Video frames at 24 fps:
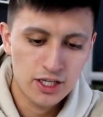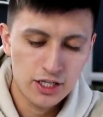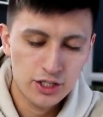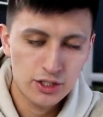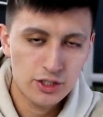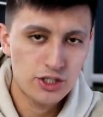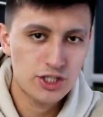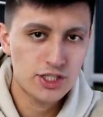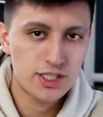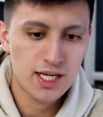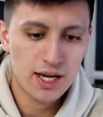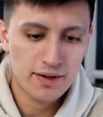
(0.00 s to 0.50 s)

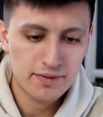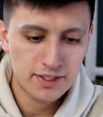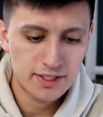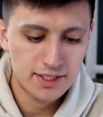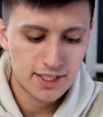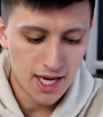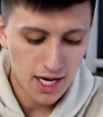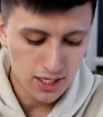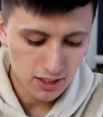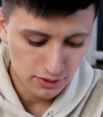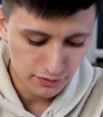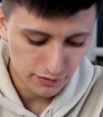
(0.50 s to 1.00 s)
you just have to
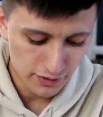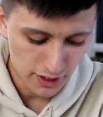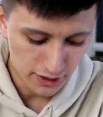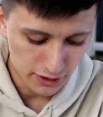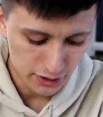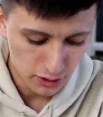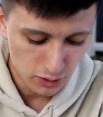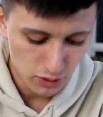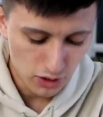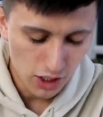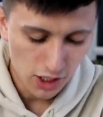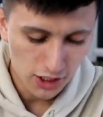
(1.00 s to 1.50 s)
sacrifice
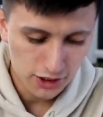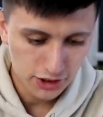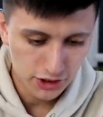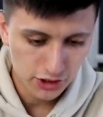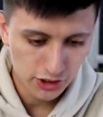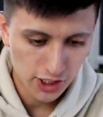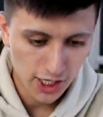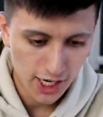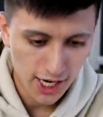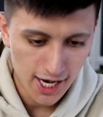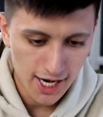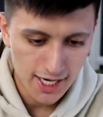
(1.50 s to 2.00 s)
two cards in
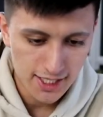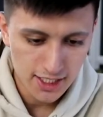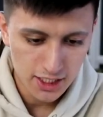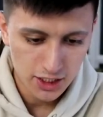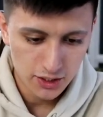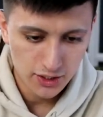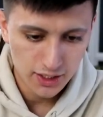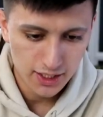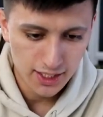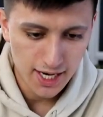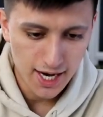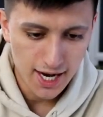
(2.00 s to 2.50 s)
your hand and you can